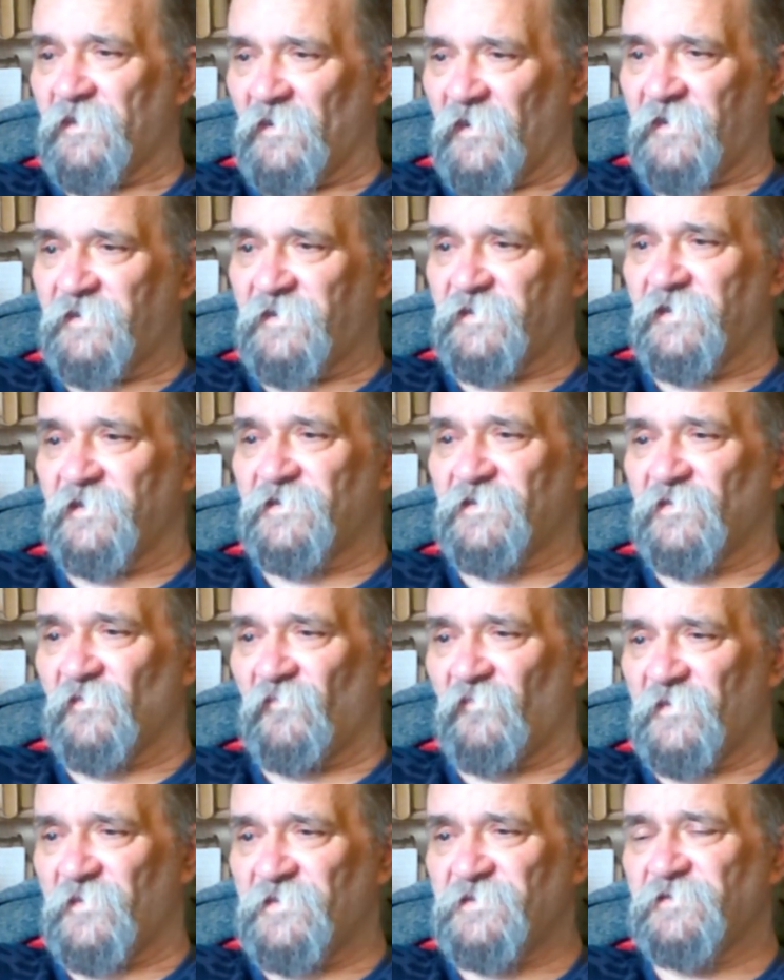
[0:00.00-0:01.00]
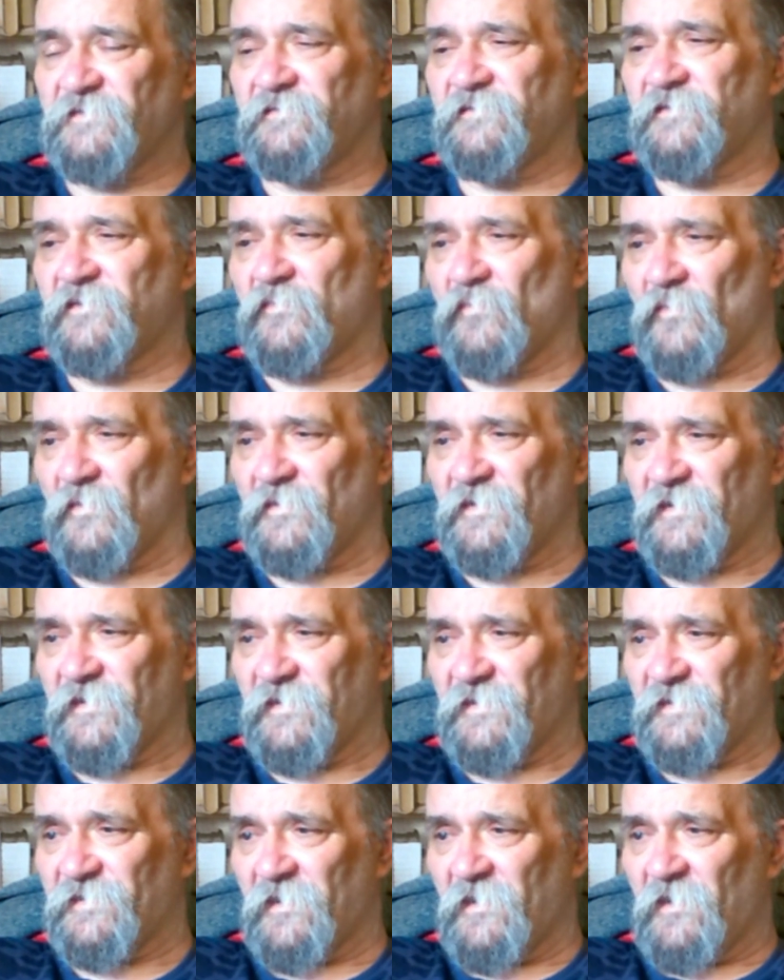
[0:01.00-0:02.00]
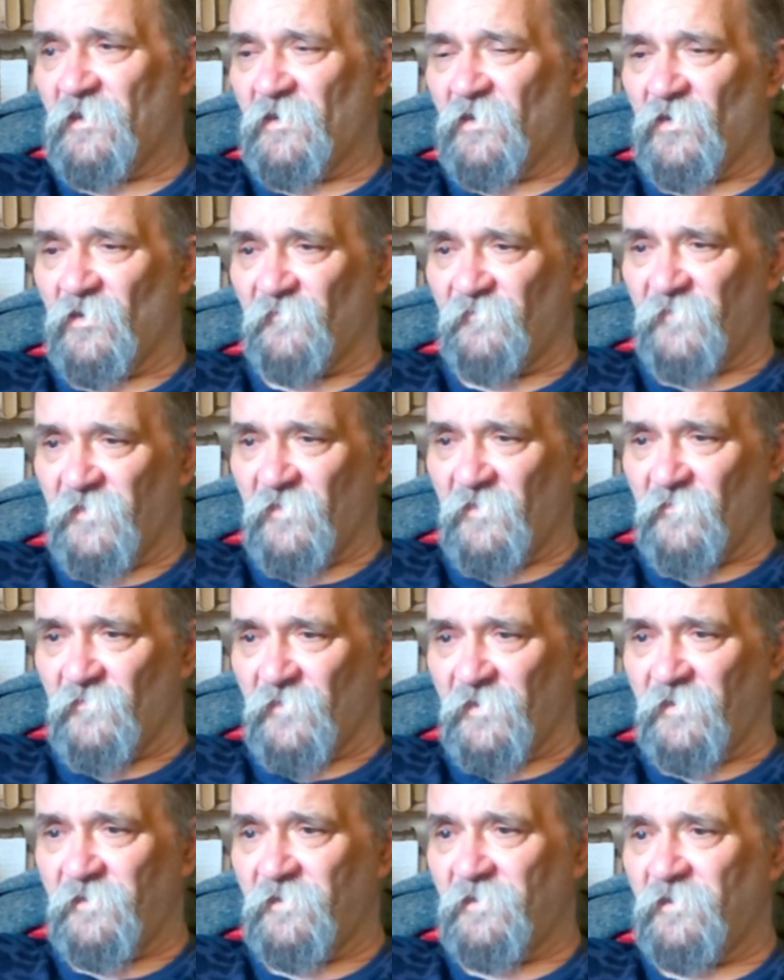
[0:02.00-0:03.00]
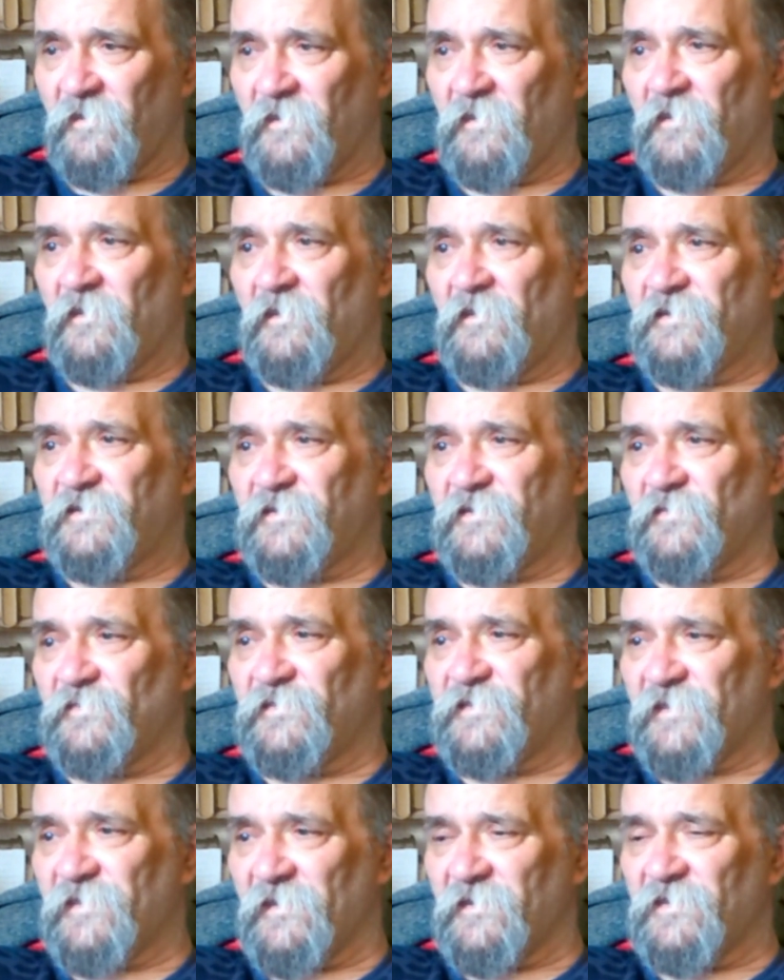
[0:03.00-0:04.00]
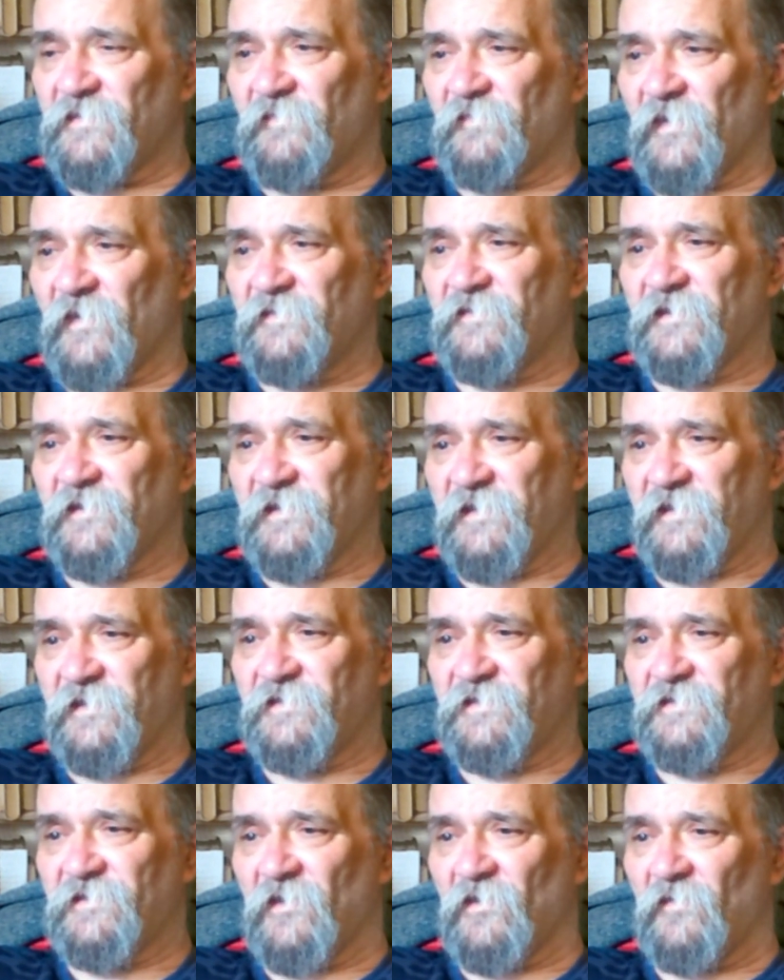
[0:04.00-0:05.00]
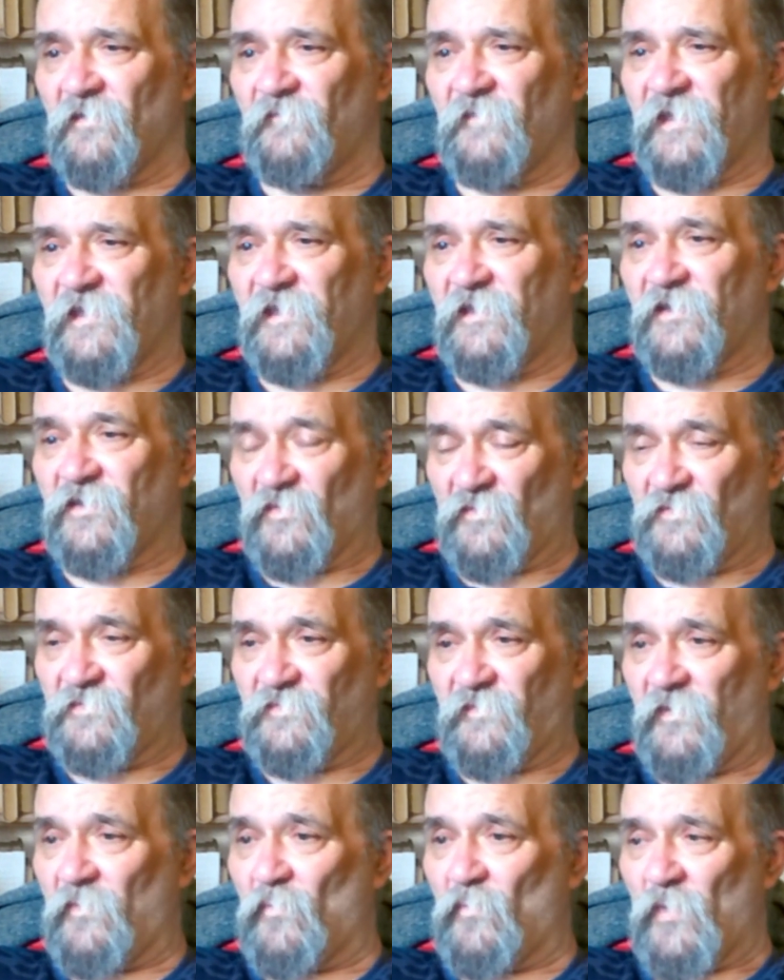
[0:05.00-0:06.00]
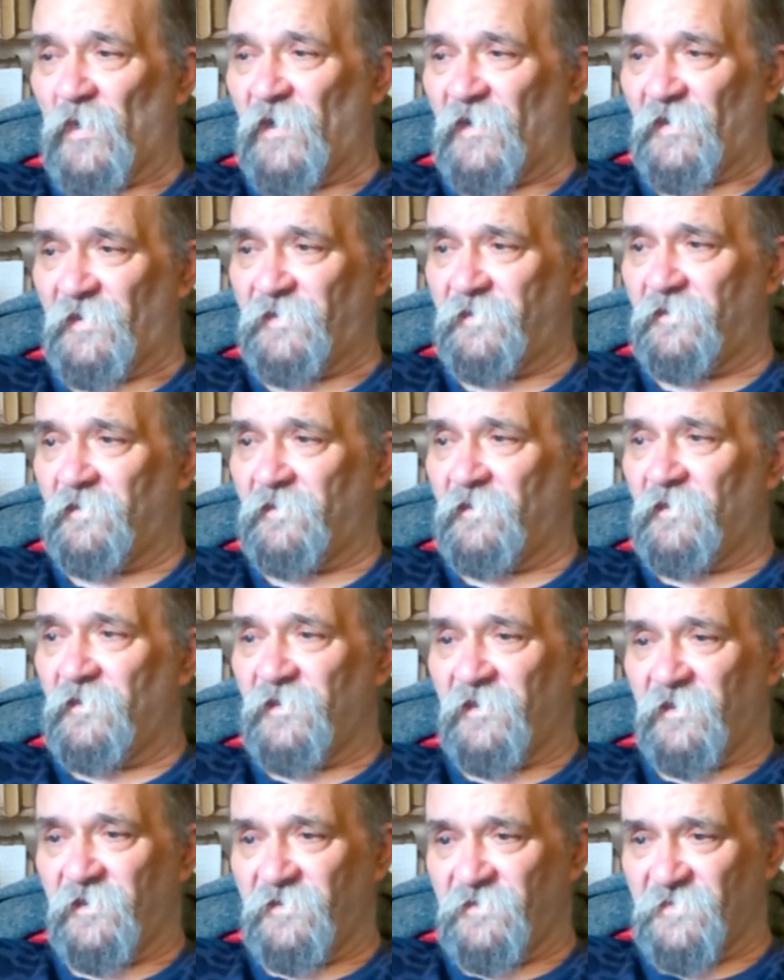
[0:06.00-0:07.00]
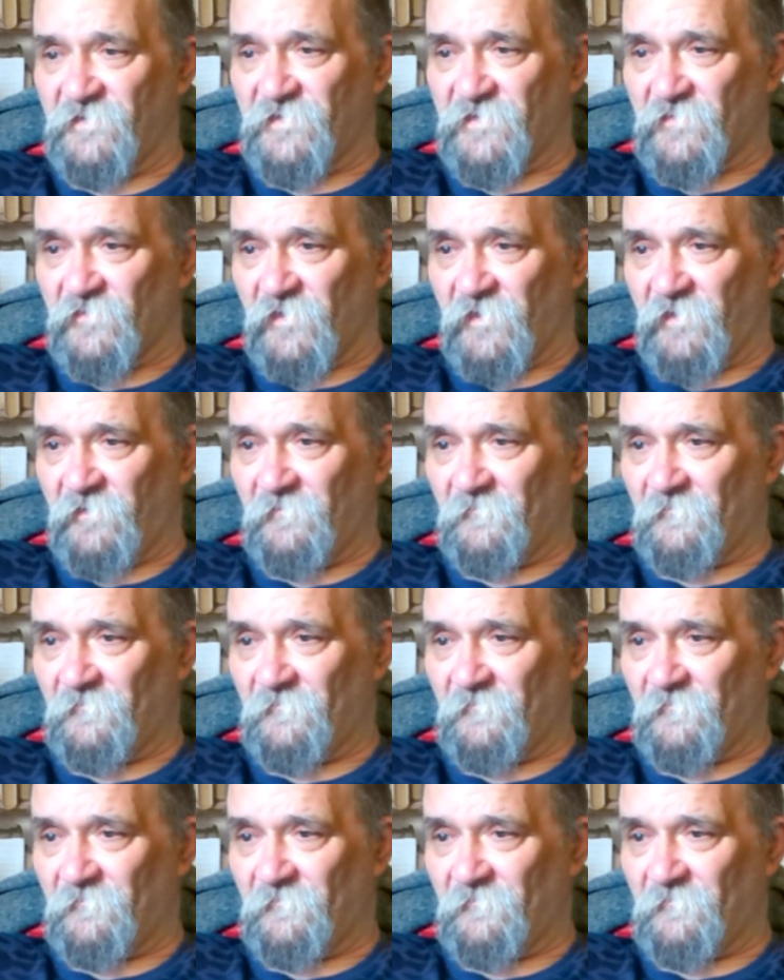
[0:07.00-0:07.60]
collecting sufficient quantities of urine to satisfy the needs of a countrywide industry?